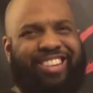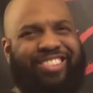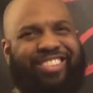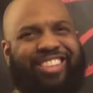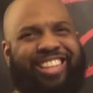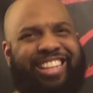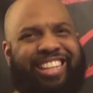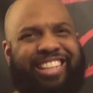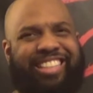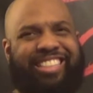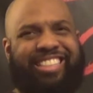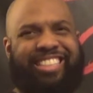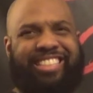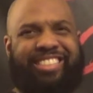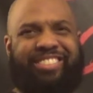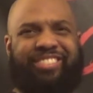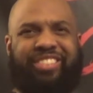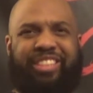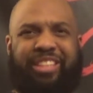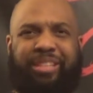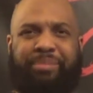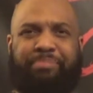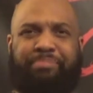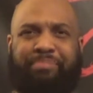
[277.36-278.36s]
really didn't just
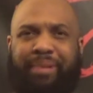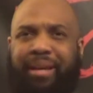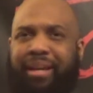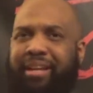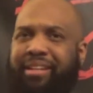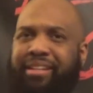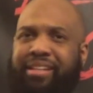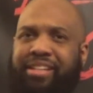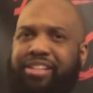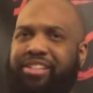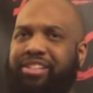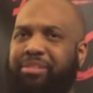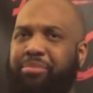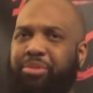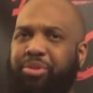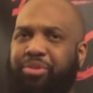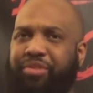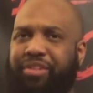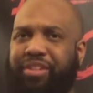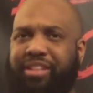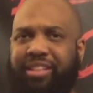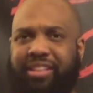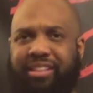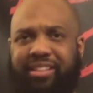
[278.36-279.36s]
really pay attention to
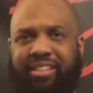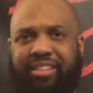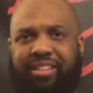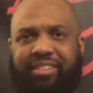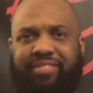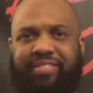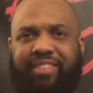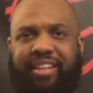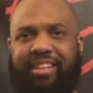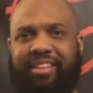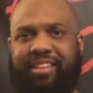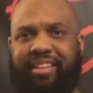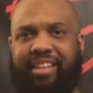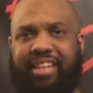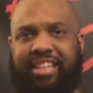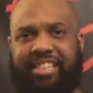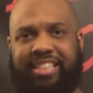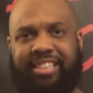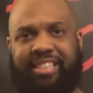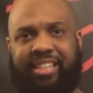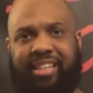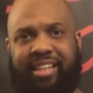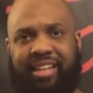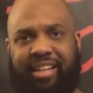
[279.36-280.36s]
movies and stuff like that. I
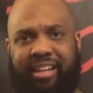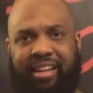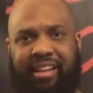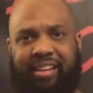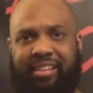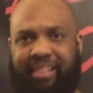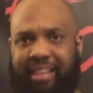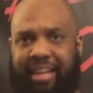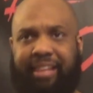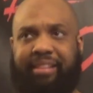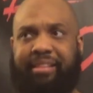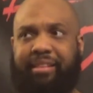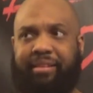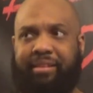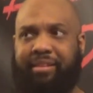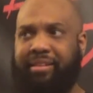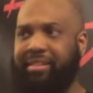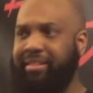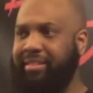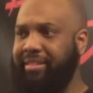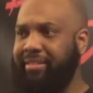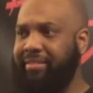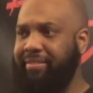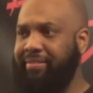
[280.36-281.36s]
just liked it
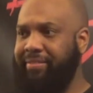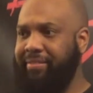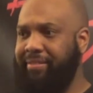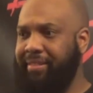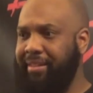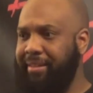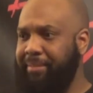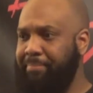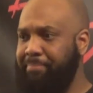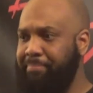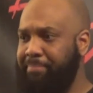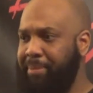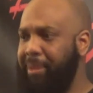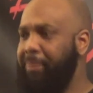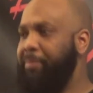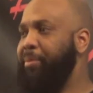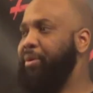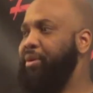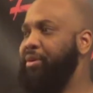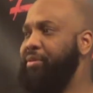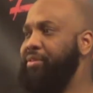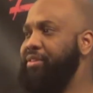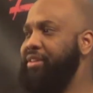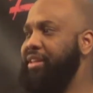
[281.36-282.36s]
because of the
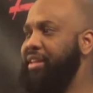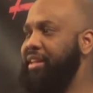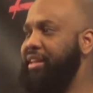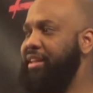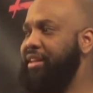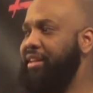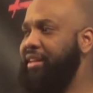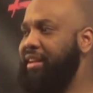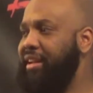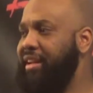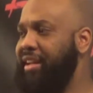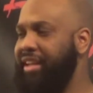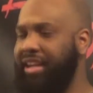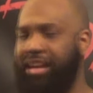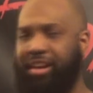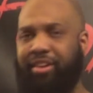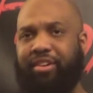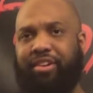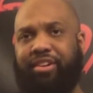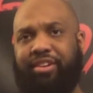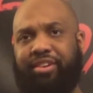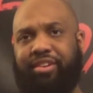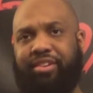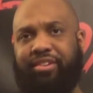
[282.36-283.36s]
people that was in it and the
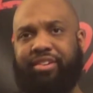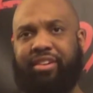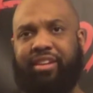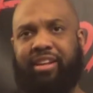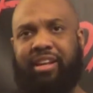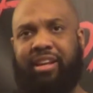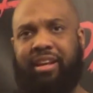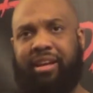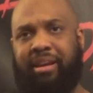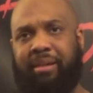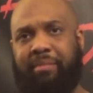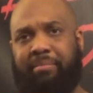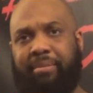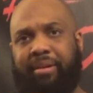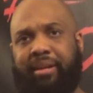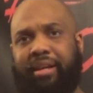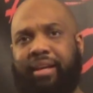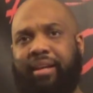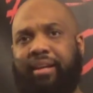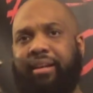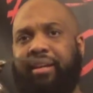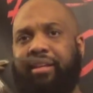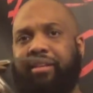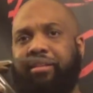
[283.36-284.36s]
characters. But
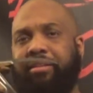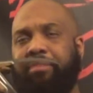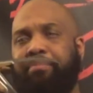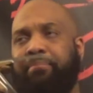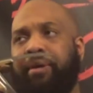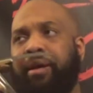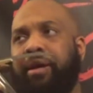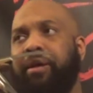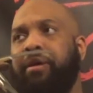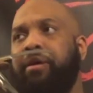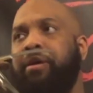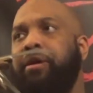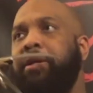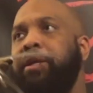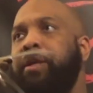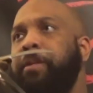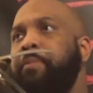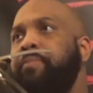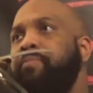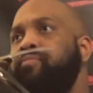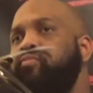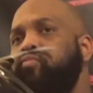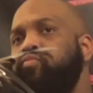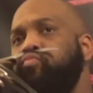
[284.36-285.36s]
now that I look back on it,
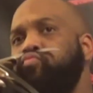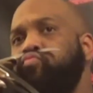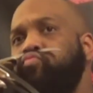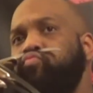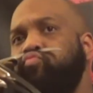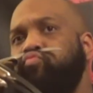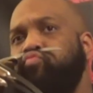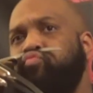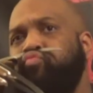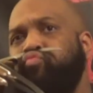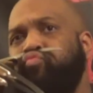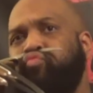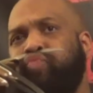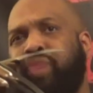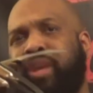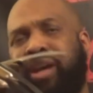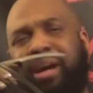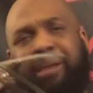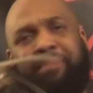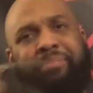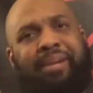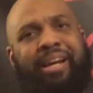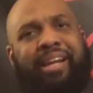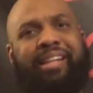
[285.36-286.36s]

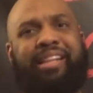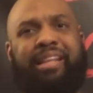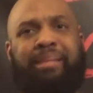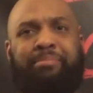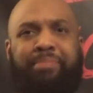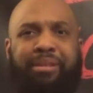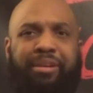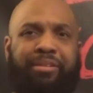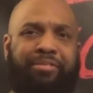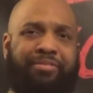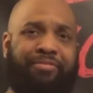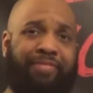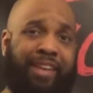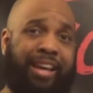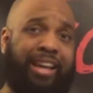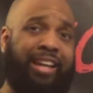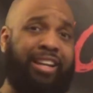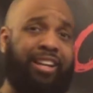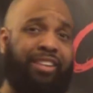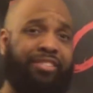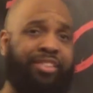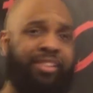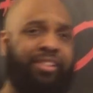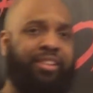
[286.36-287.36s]
I'm not that big a
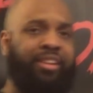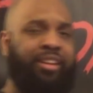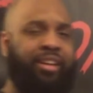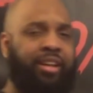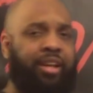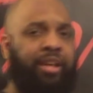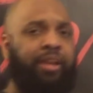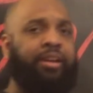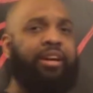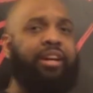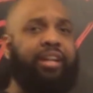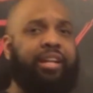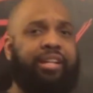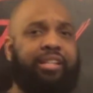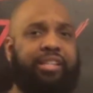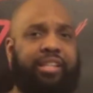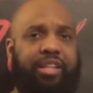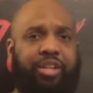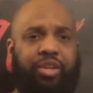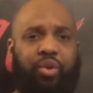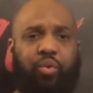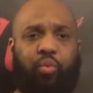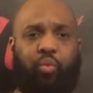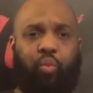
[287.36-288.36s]
fan of it. Gotta
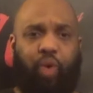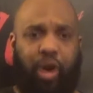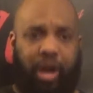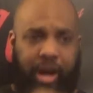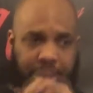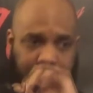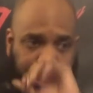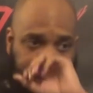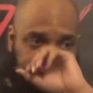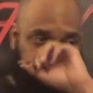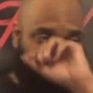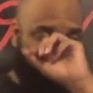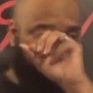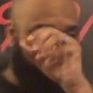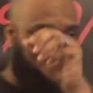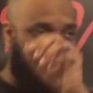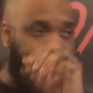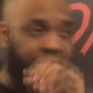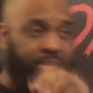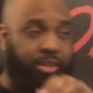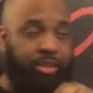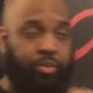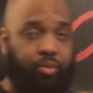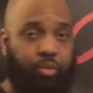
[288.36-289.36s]
tell you why.
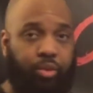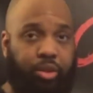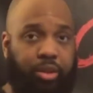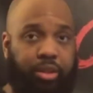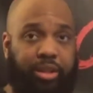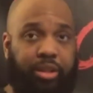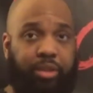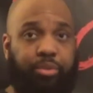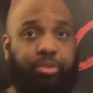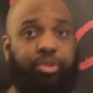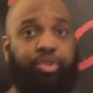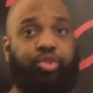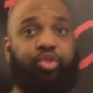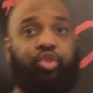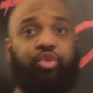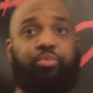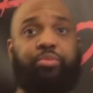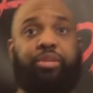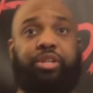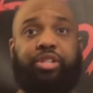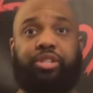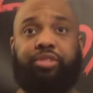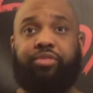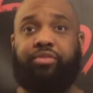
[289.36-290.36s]
Because it was too
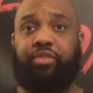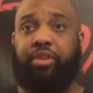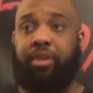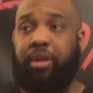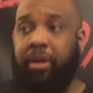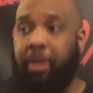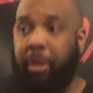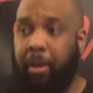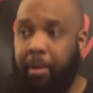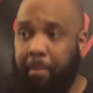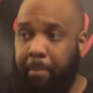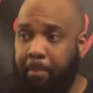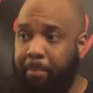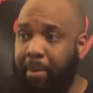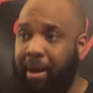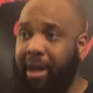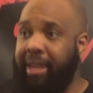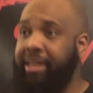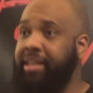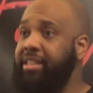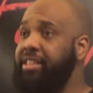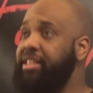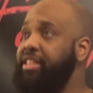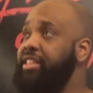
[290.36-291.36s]
much of
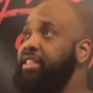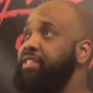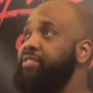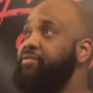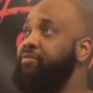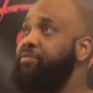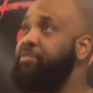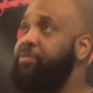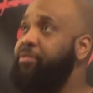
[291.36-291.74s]
bodies just